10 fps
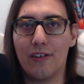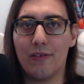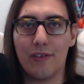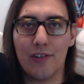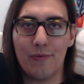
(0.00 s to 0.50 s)

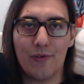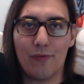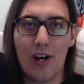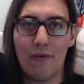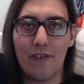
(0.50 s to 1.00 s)
in terms of
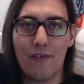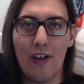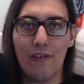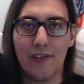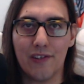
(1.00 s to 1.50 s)
where I want to
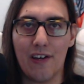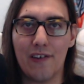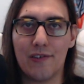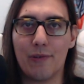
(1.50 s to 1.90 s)
follow these guys.